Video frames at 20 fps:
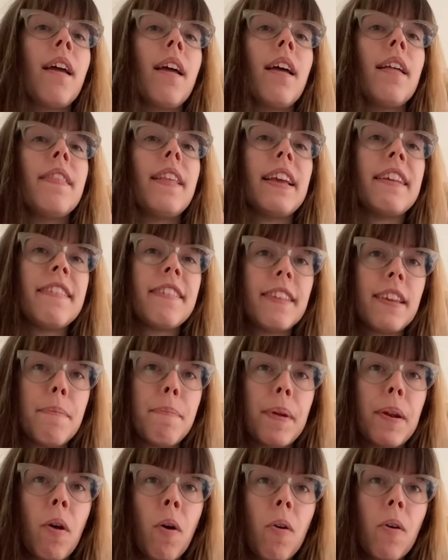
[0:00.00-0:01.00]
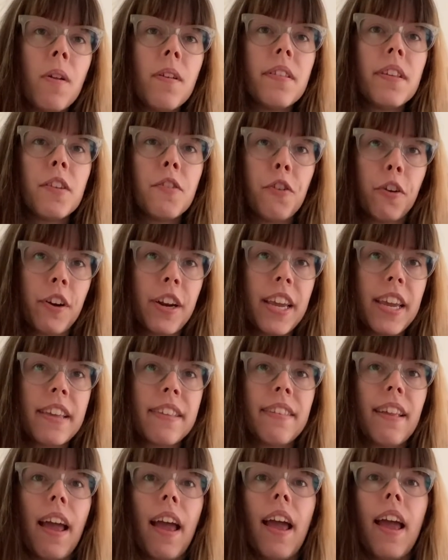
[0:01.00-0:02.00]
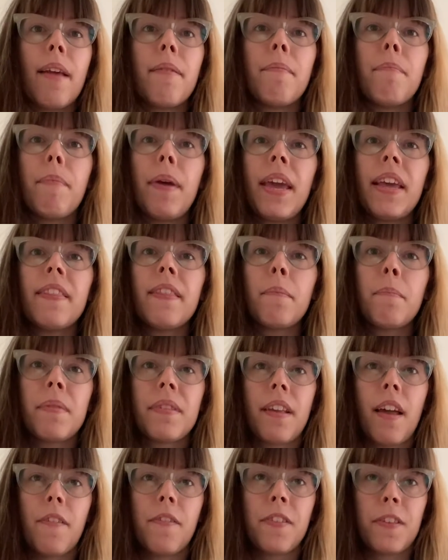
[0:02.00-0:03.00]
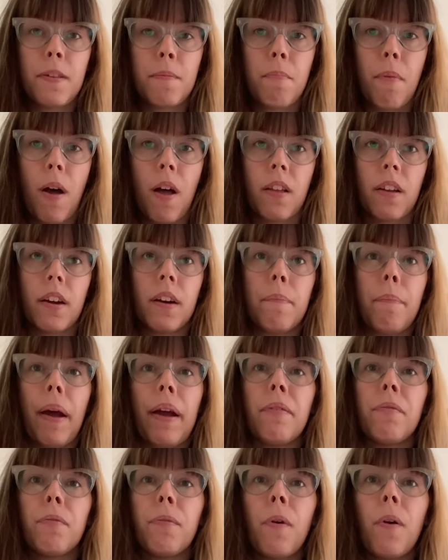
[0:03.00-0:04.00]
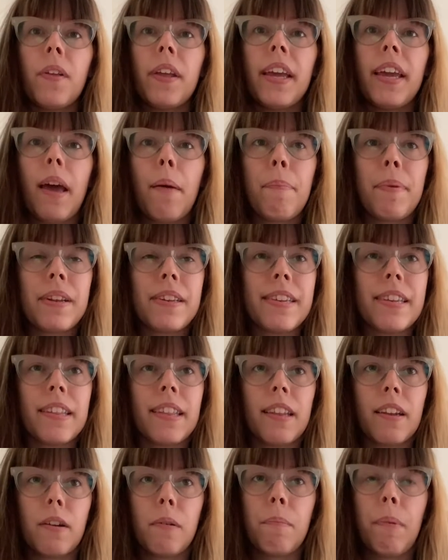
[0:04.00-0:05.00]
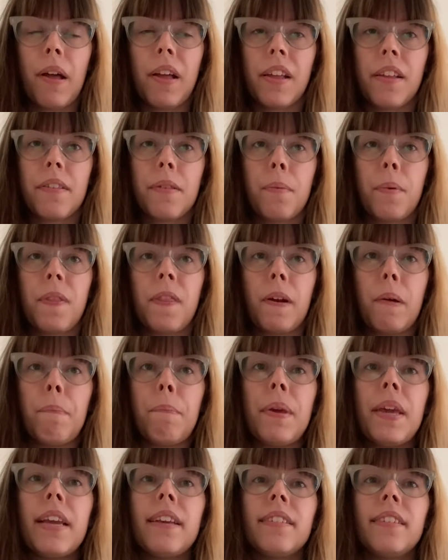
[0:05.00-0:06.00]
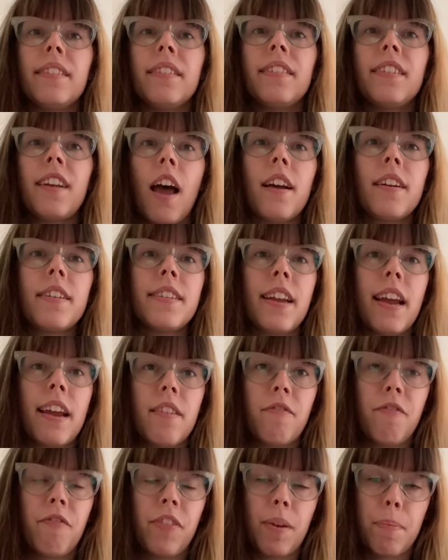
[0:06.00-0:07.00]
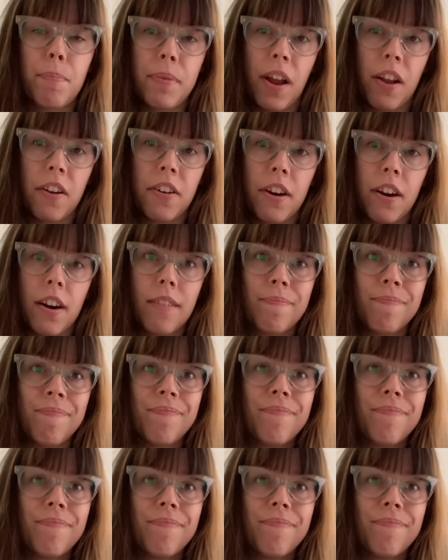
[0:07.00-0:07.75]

They sleep in holes in trees and make themselves smaller by rolling up into little balls with their beaks tucked and flipped under.